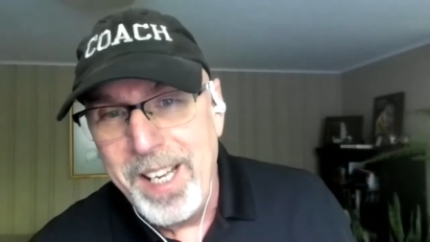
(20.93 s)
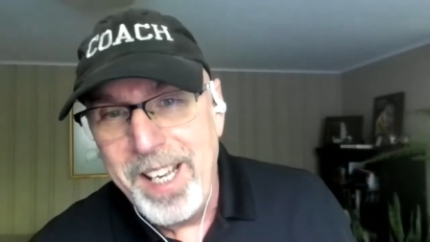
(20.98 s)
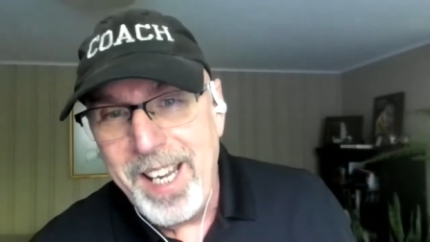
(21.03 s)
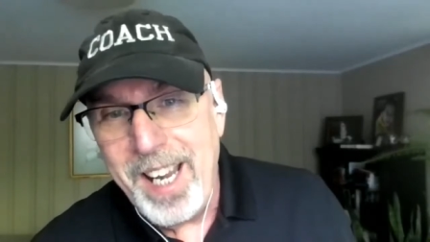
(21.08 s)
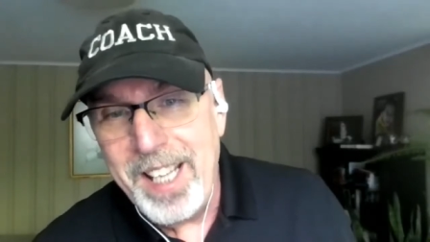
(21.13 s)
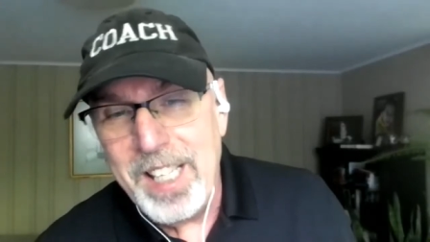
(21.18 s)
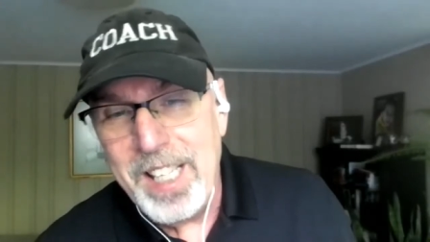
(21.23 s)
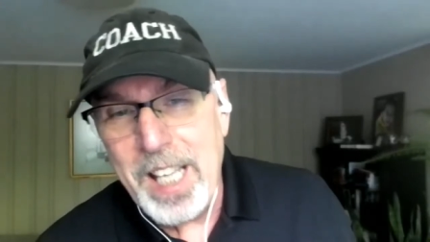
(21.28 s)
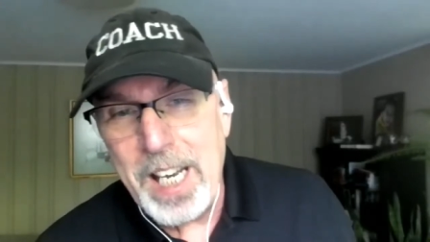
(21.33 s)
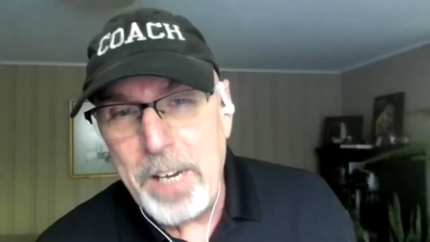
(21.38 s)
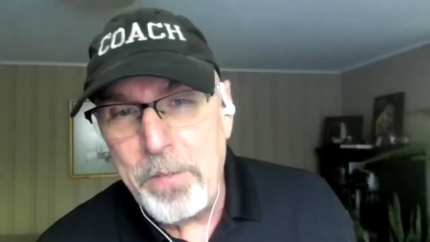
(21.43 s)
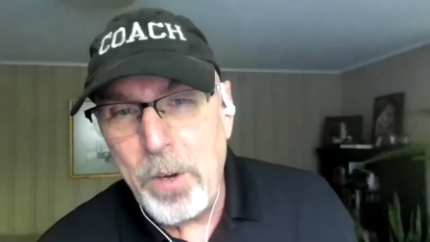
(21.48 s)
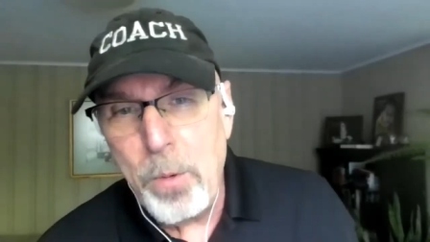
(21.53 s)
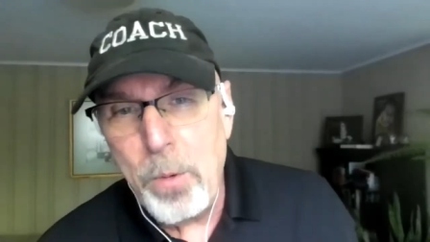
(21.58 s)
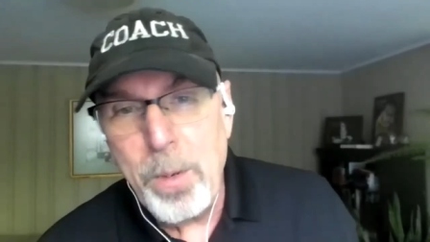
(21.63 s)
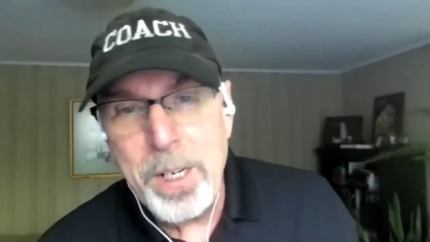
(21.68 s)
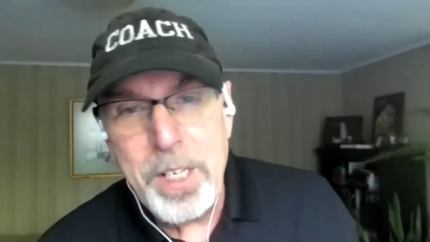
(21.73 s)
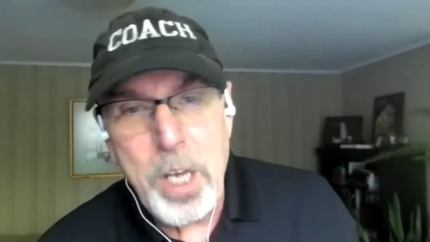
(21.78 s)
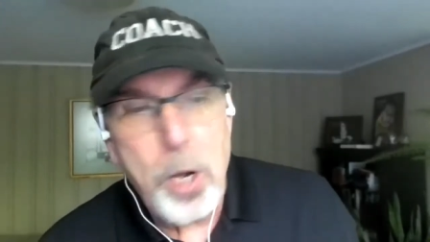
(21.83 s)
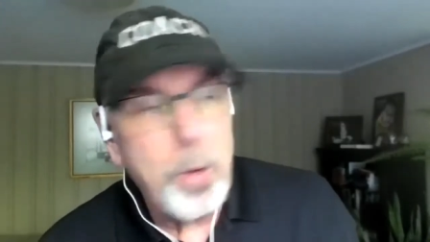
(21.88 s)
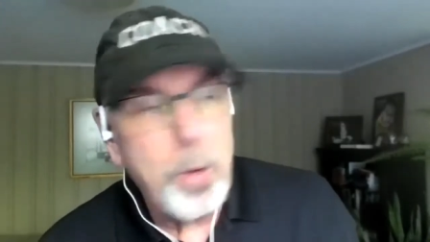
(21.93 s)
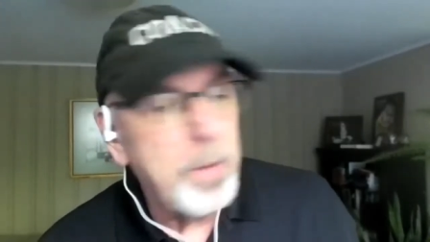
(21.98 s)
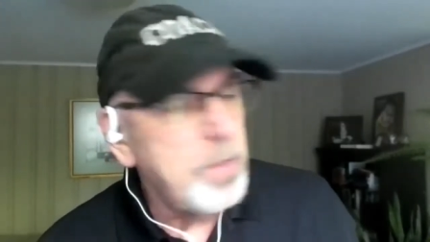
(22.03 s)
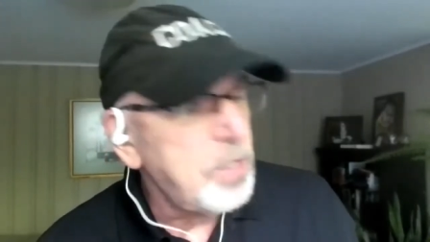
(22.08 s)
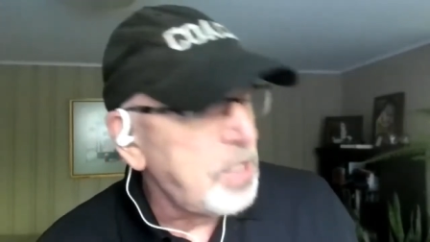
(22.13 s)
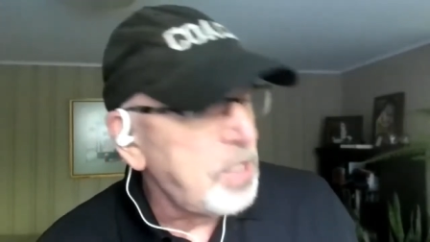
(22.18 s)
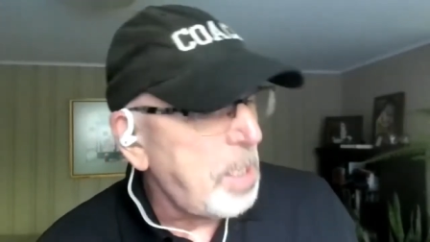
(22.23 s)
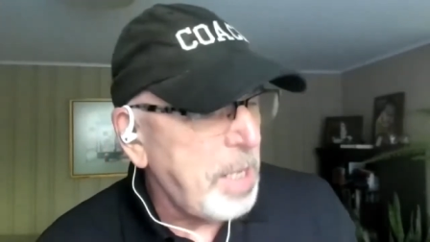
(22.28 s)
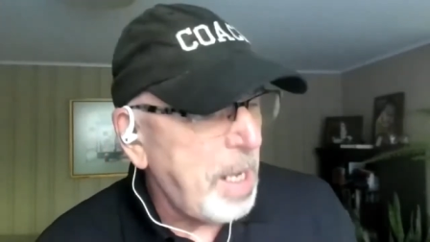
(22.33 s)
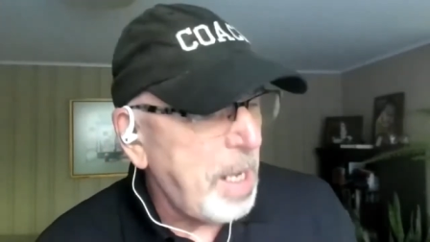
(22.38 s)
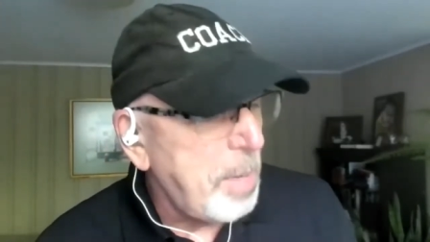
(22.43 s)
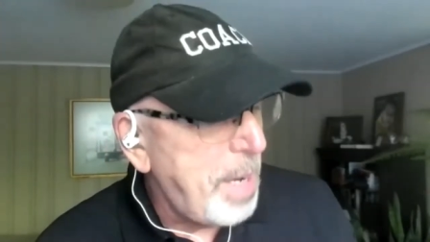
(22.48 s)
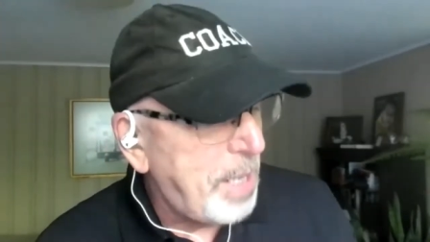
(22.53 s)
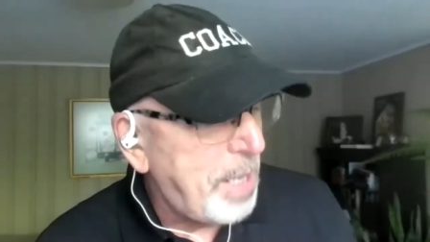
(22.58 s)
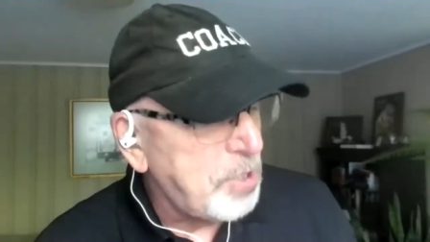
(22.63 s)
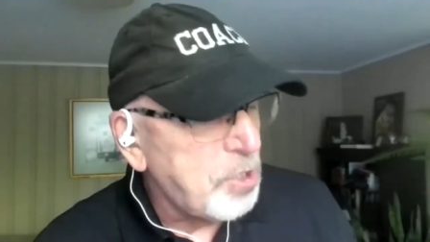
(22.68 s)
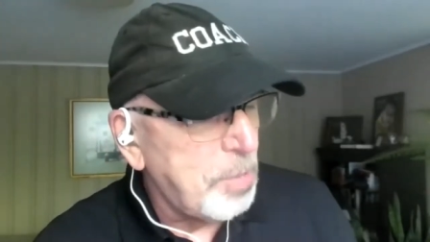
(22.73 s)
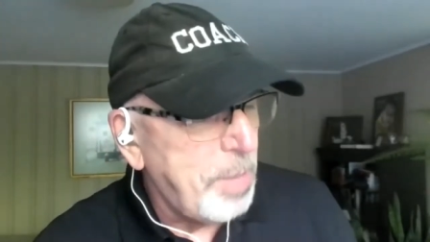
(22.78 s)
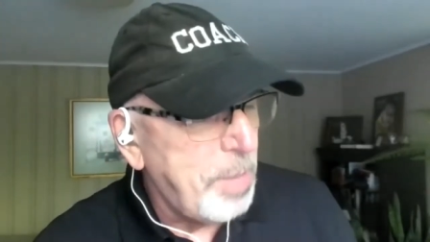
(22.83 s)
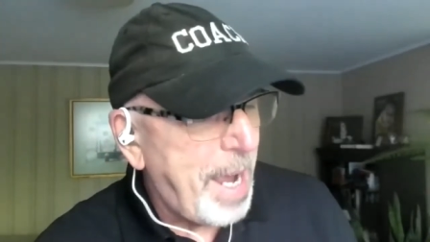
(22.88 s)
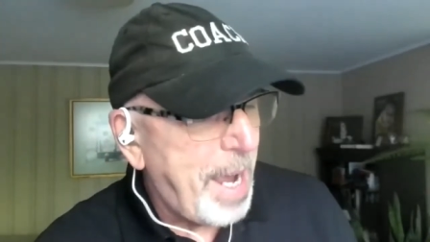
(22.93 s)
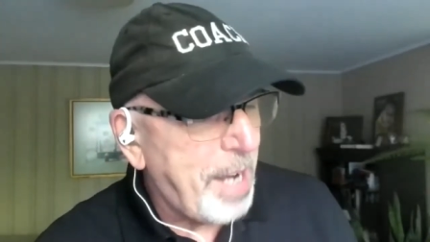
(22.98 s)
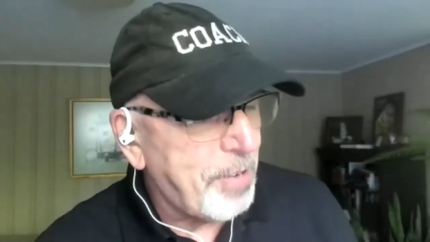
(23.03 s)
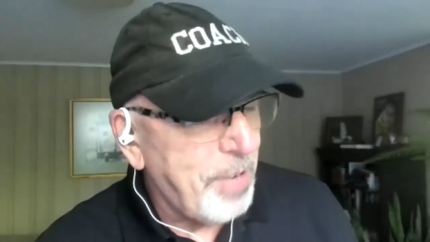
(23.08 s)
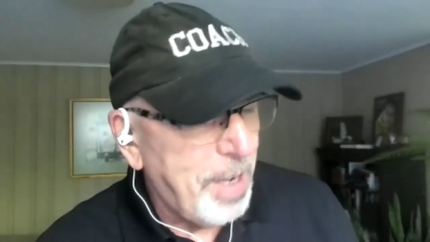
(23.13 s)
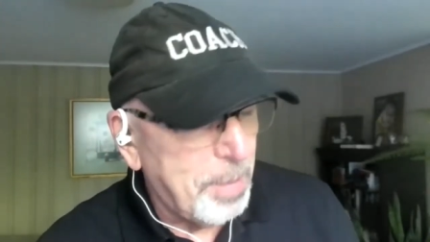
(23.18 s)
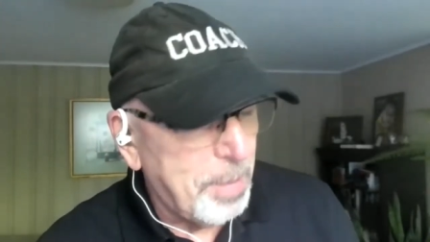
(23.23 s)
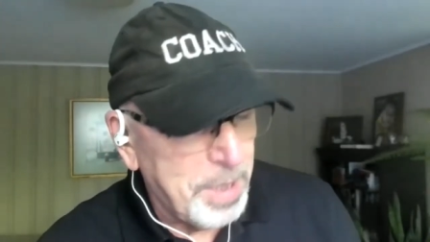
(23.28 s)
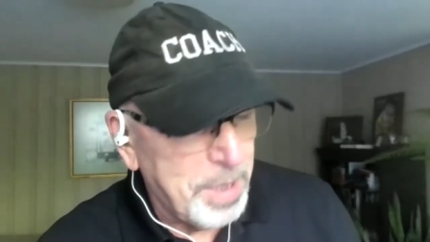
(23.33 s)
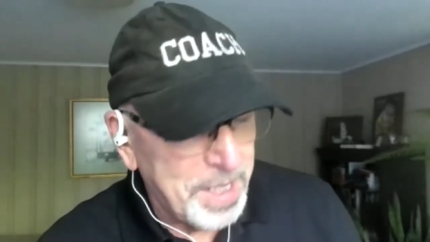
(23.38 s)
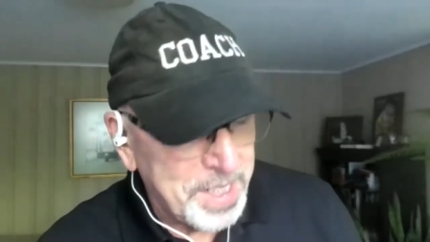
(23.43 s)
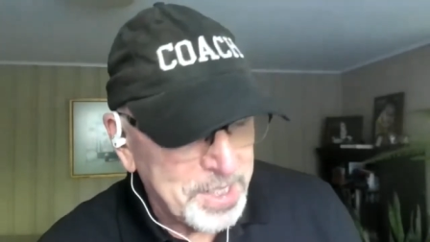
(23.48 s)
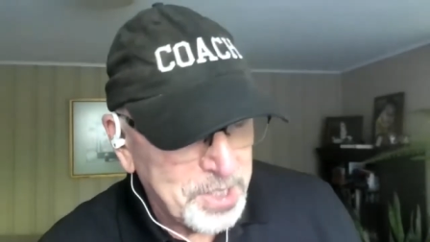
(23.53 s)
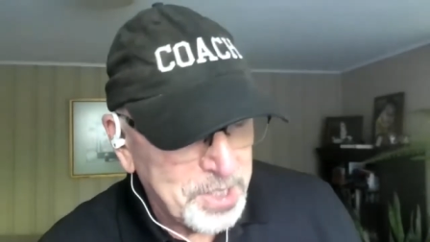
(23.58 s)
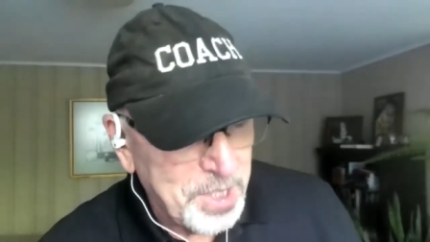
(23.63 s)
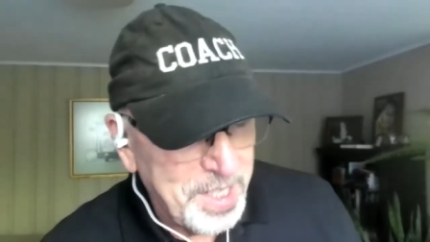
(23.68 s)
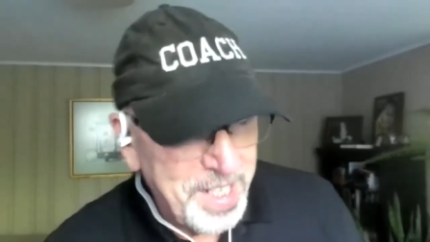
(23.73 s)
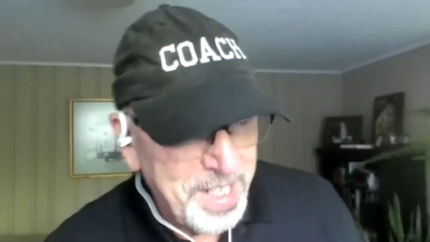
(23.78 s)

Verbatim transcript: and let everyone know something about your background, please.